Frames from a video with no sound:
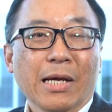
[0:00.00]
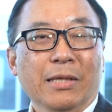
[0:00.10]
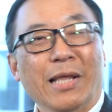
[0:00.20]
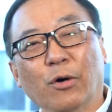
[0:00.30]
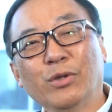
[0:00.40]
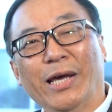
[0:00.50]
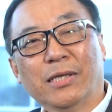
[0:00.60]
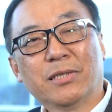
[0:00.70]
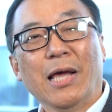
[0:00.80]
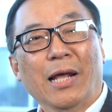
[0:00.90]

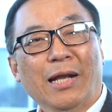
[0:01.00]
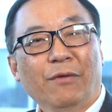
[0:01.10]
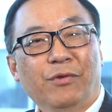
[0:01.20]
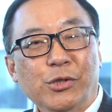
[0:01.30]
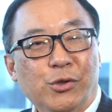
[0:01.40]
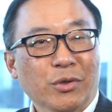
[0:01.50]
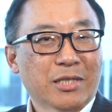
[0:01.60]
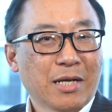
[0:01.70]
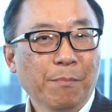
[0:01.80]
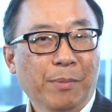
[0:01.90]
Nowadays, life insurance
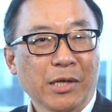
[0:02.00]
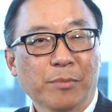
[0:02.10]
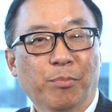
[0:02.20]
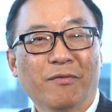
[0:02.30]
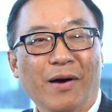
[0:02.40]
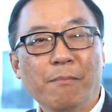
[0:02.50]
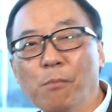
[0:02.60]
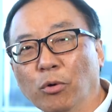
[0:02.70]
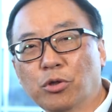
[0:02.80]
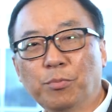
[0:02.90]
companies provide
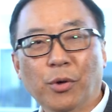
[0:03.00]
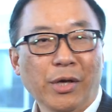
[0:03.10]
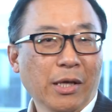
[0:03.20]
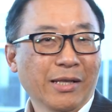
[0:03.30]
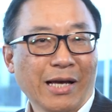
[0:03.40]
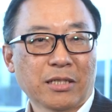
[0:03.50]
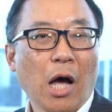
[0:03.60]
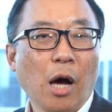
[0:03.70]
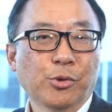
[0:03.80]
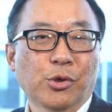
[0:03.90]
multiple index
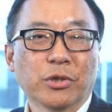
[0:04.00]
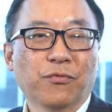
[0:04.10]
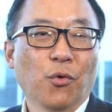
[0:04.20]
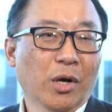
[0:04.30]
options for